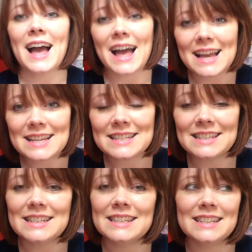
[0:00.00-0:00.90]

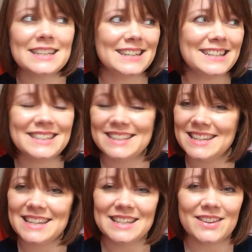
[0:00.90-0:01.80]
And
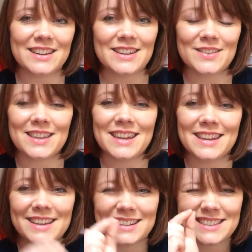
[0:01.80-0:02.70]
it's a teeny tiny little thing.